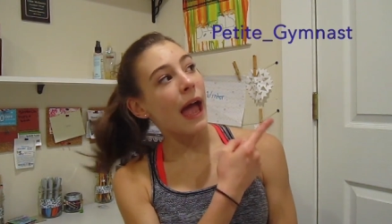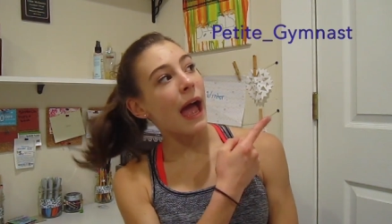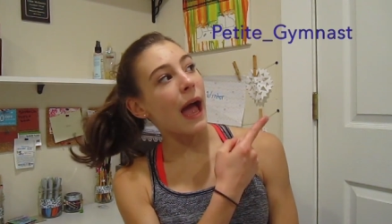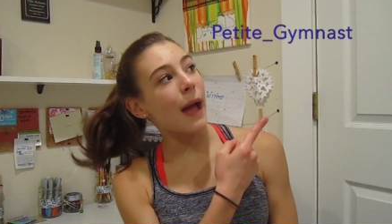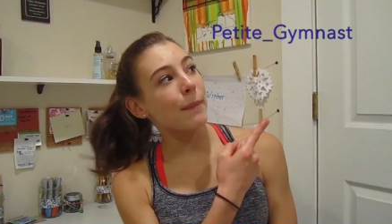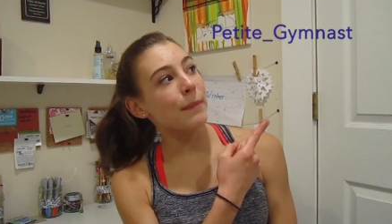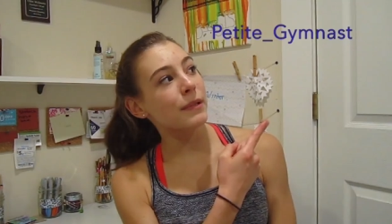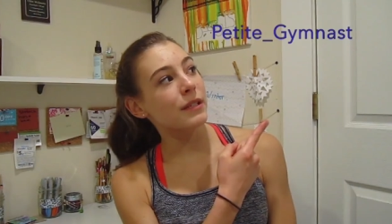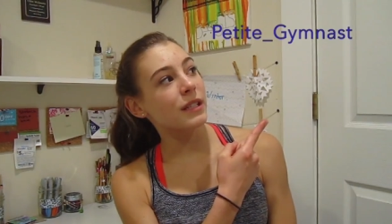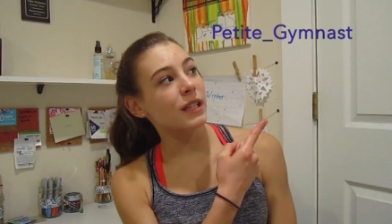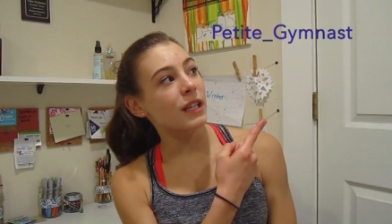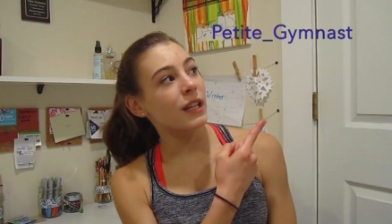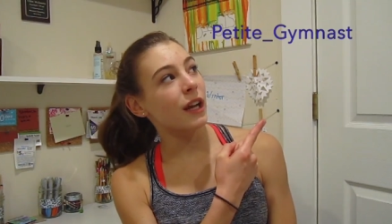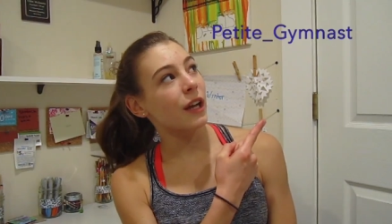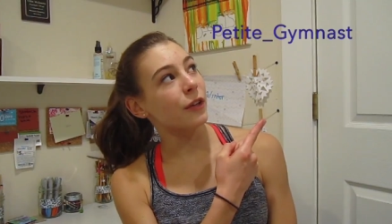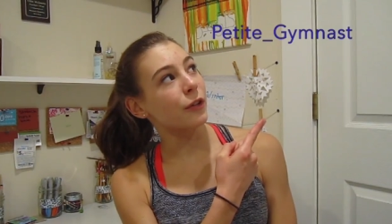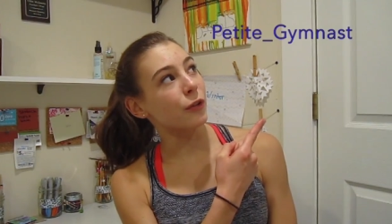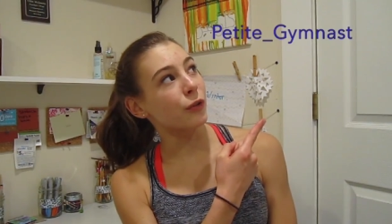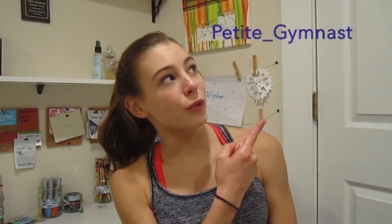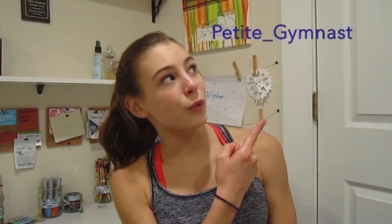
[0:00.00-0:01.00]
at petite
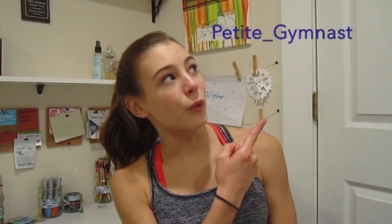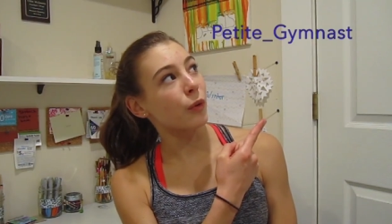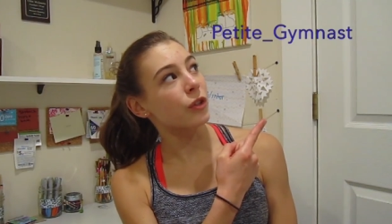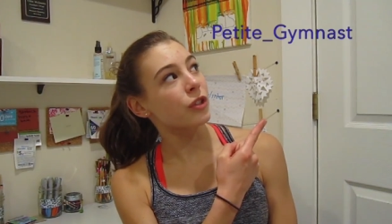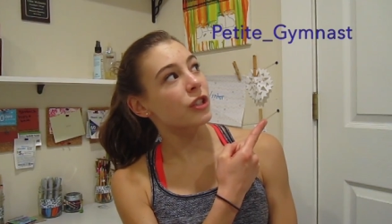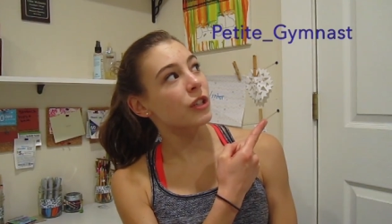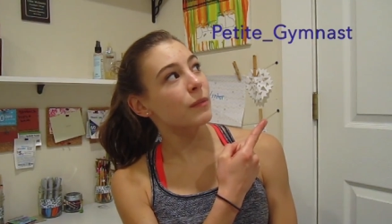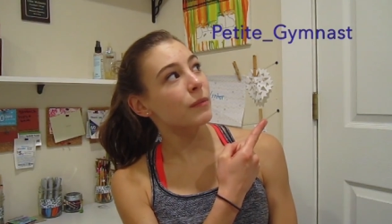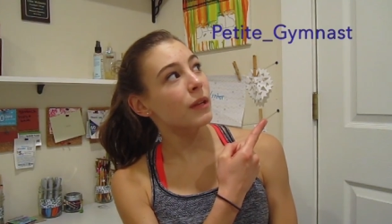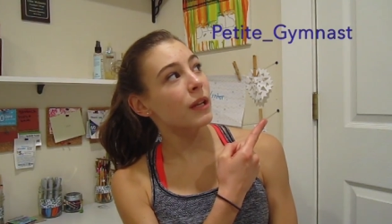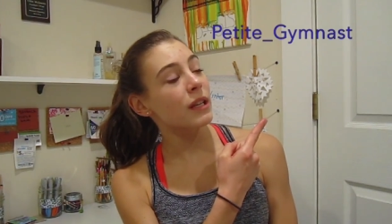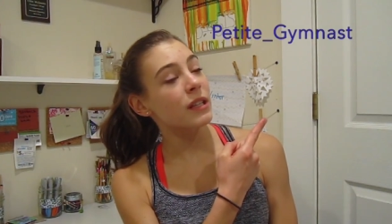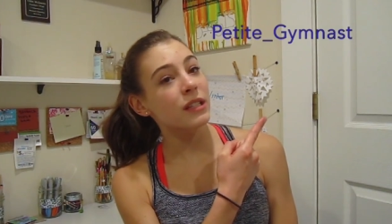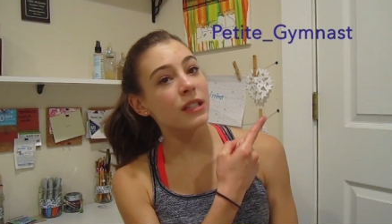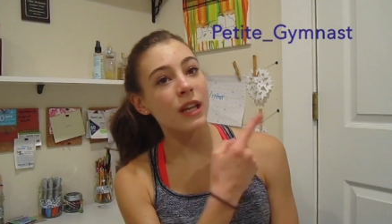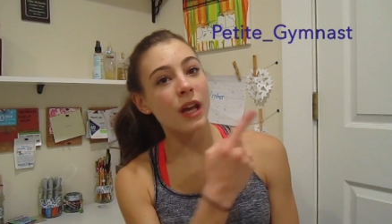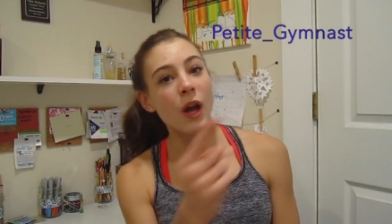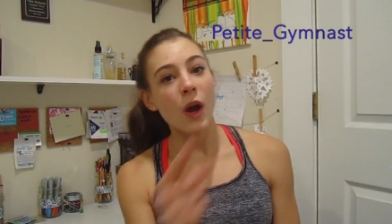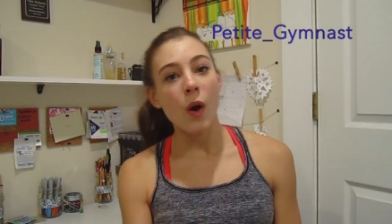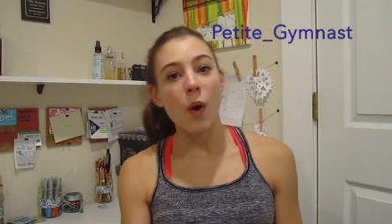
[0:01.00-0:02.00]
underscore
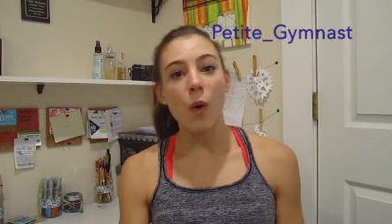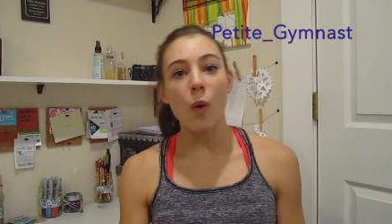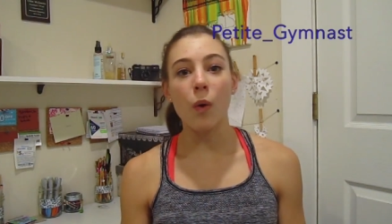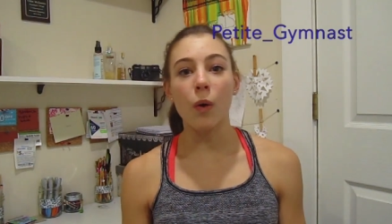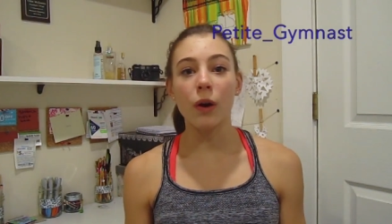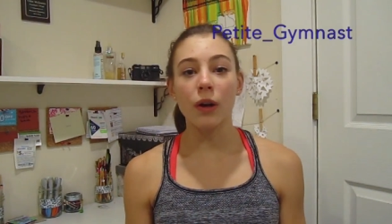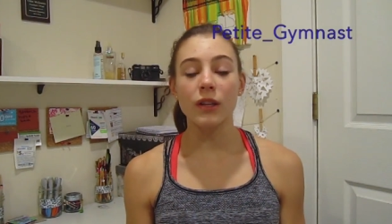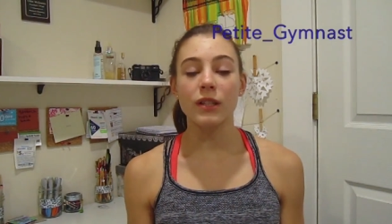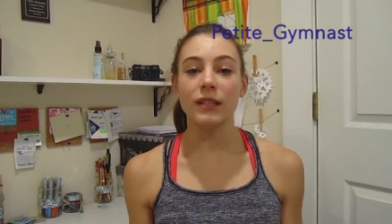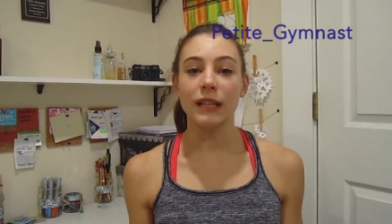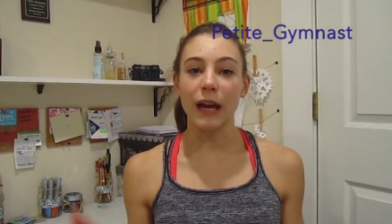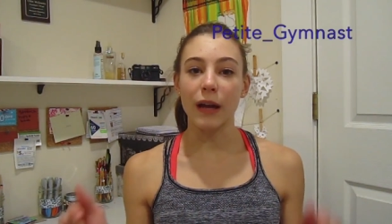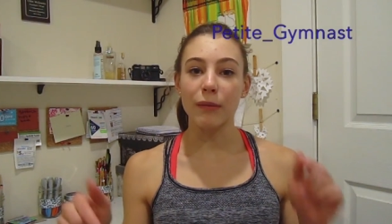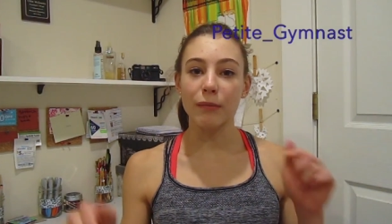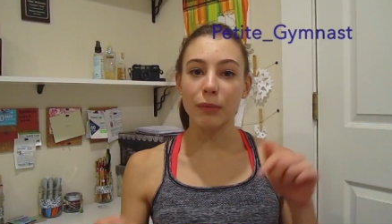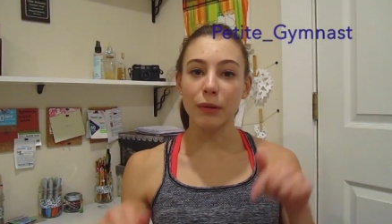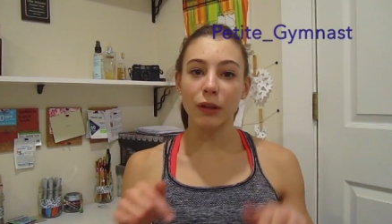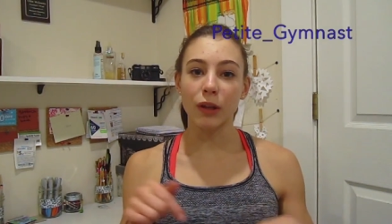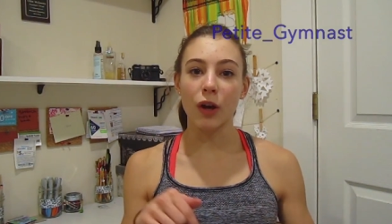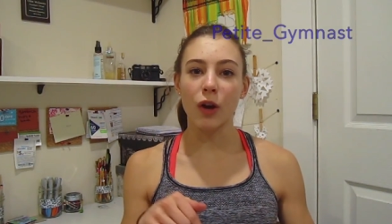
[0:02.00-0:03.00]
gymnast, or
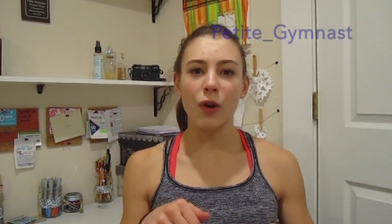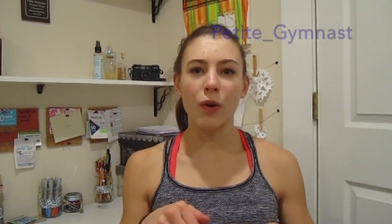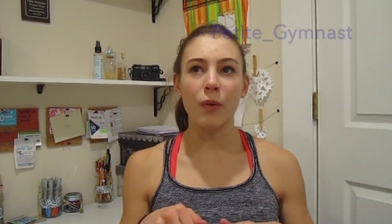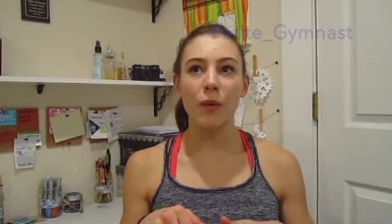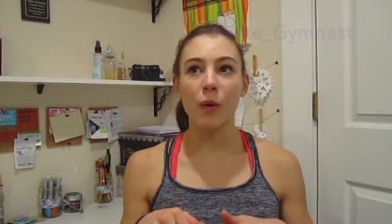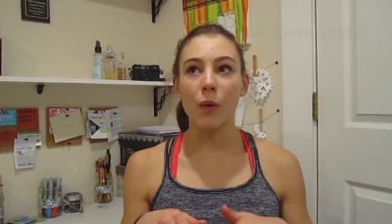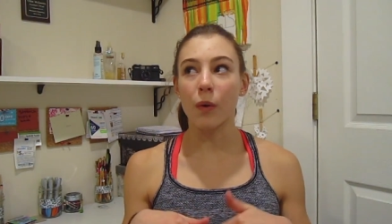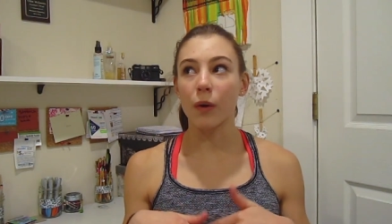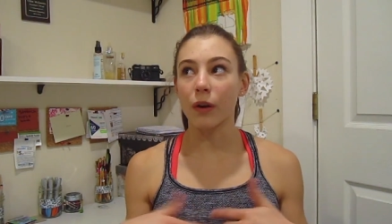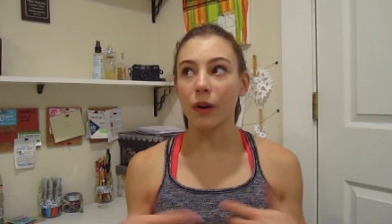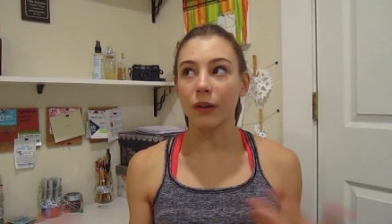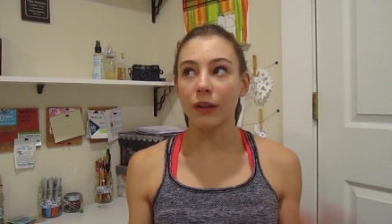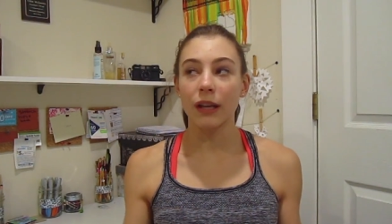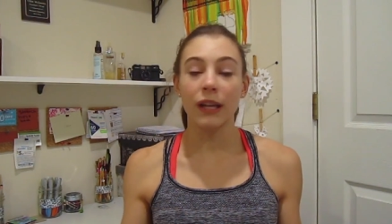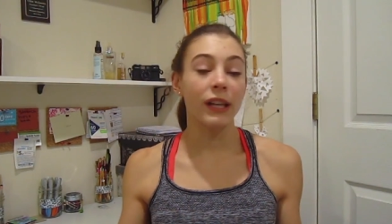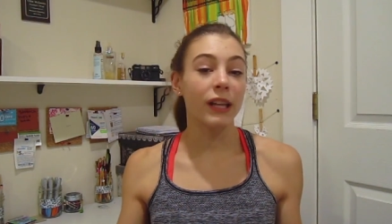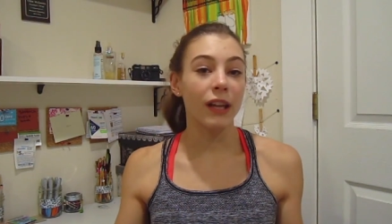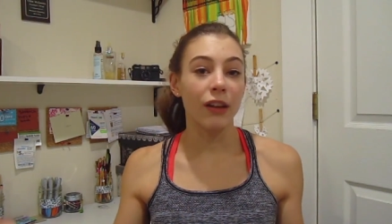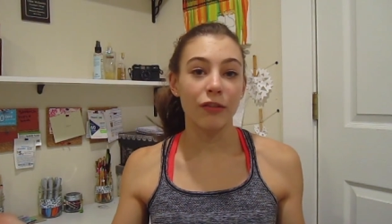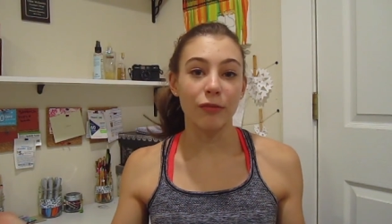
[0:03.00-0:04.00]
down below, or on
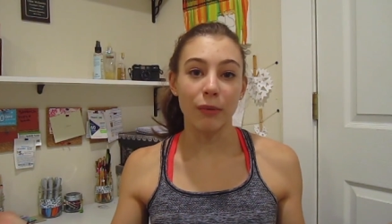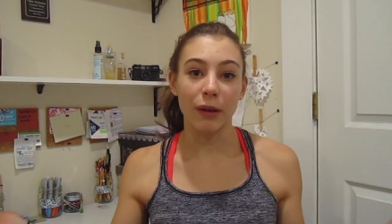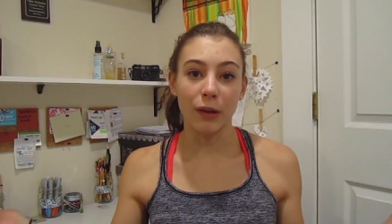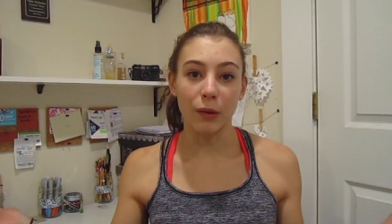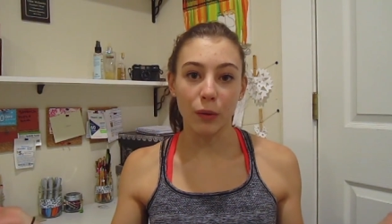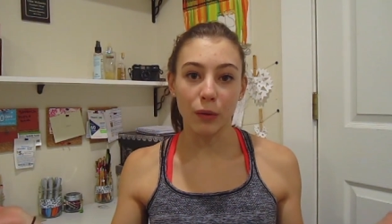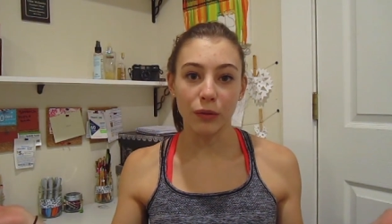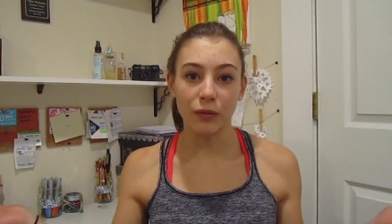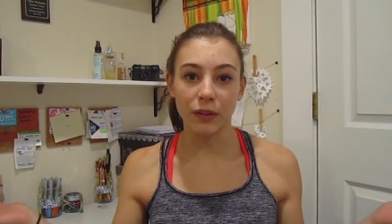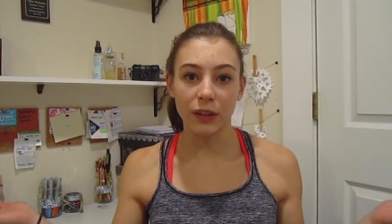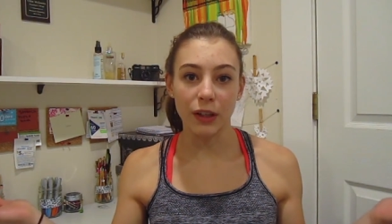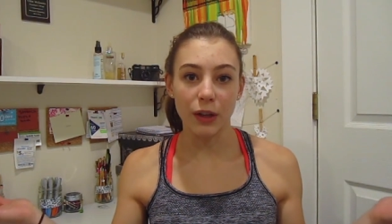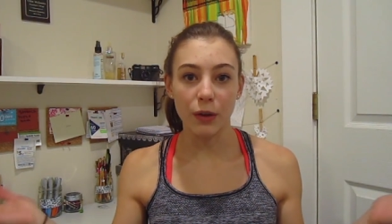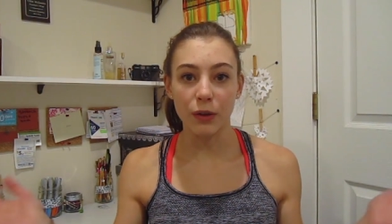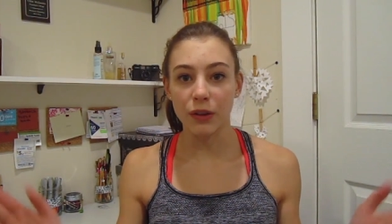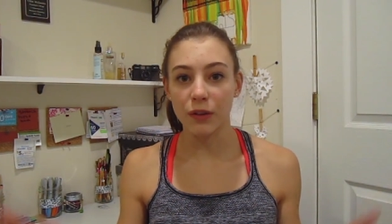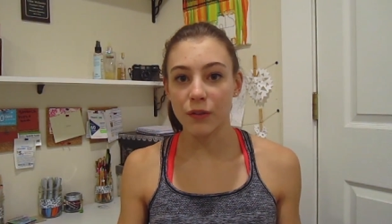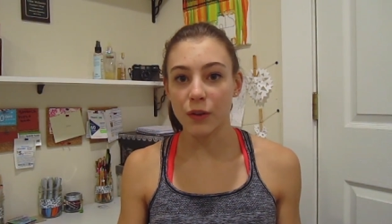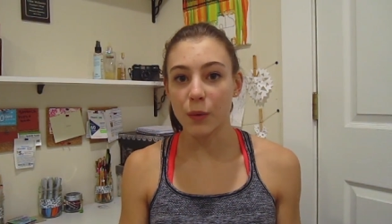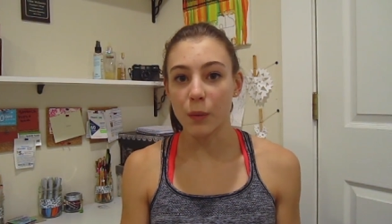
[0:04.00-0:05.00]
any of my old
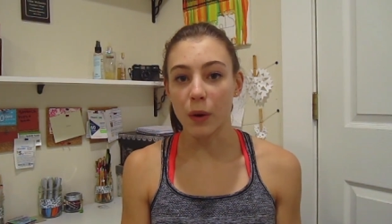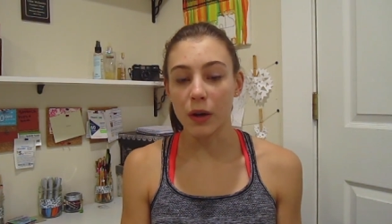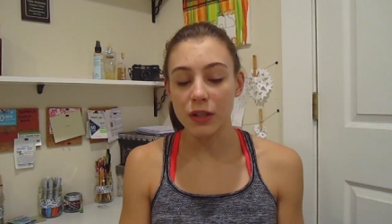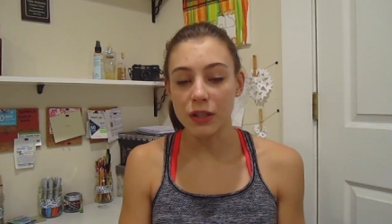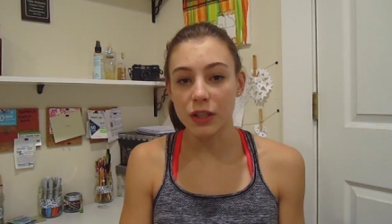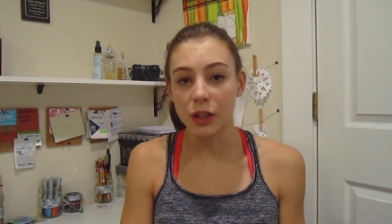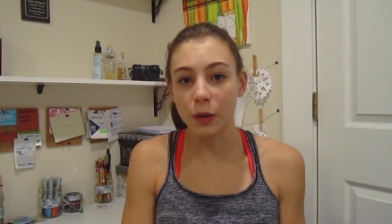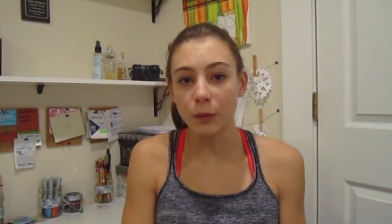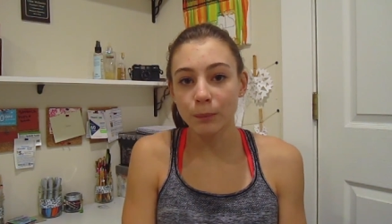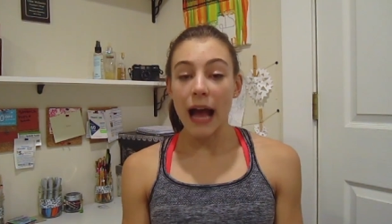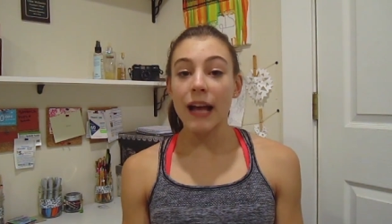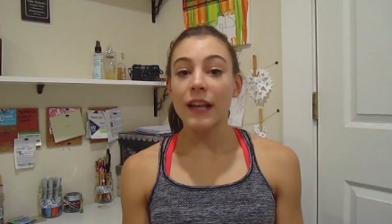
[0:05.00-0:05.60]
videos if you want to.